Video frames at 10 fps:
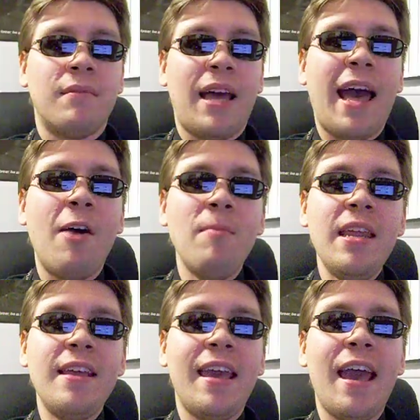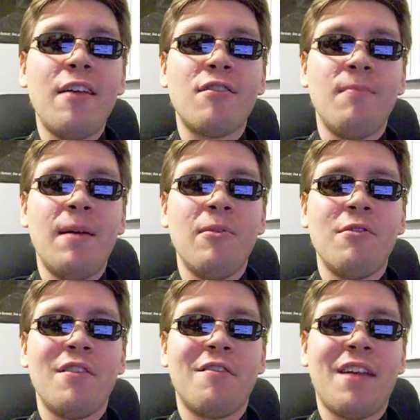How many cast
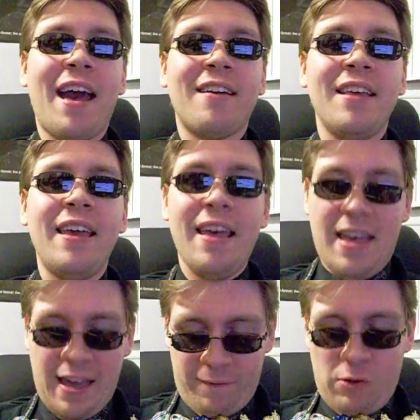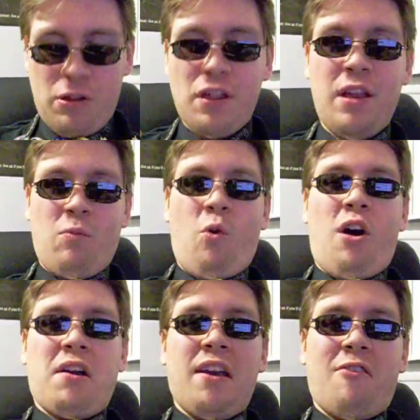members exactly have you seen
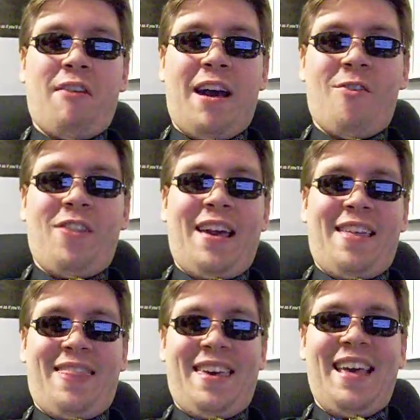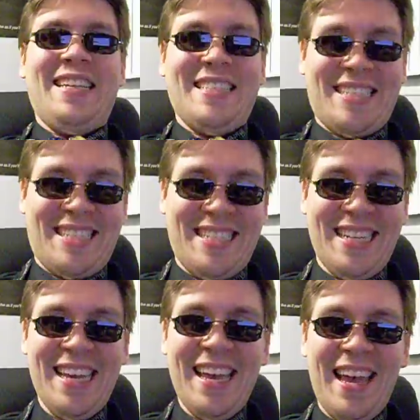walking around like this
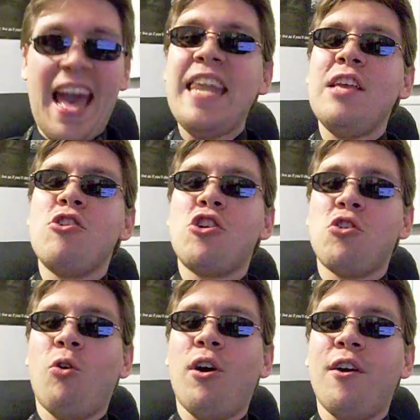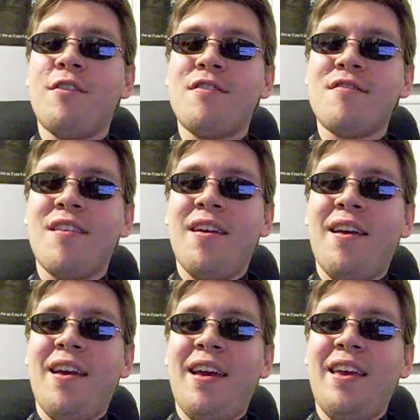and in shorts?
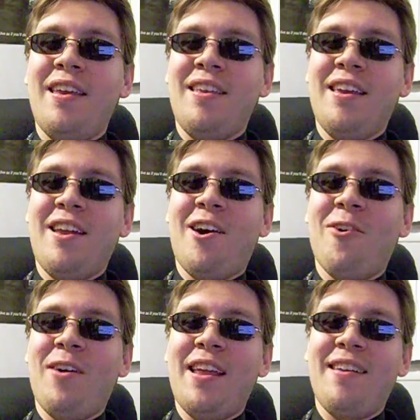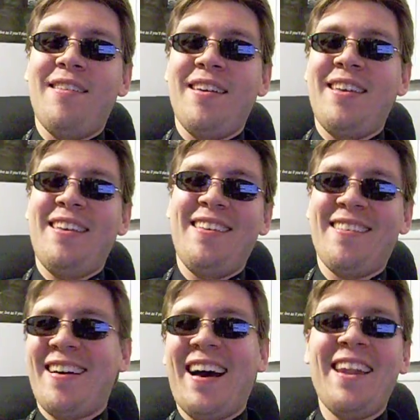And
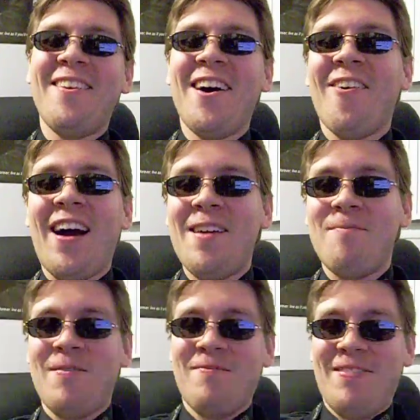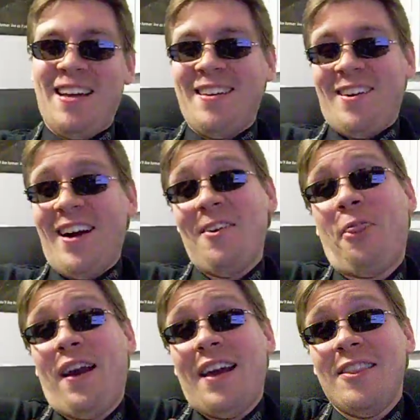I don't know. I don't know. I don't
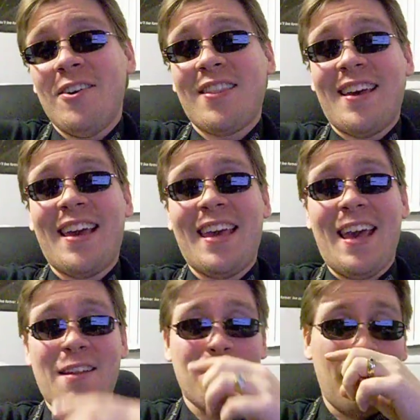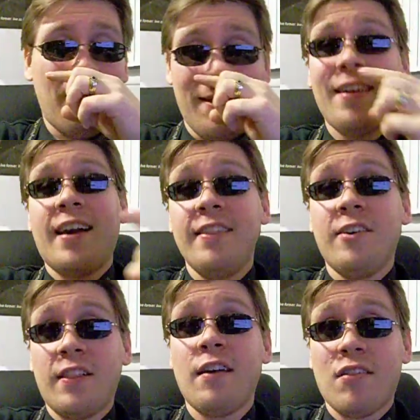think I look like a cast member. I think I
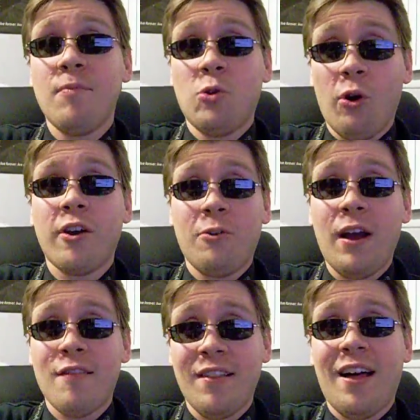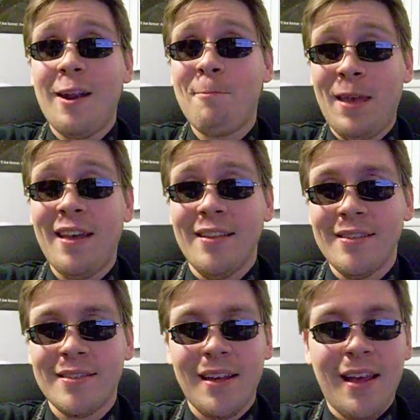look like some dork who has a lot of
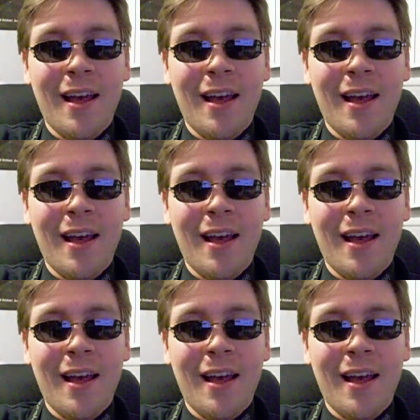pins.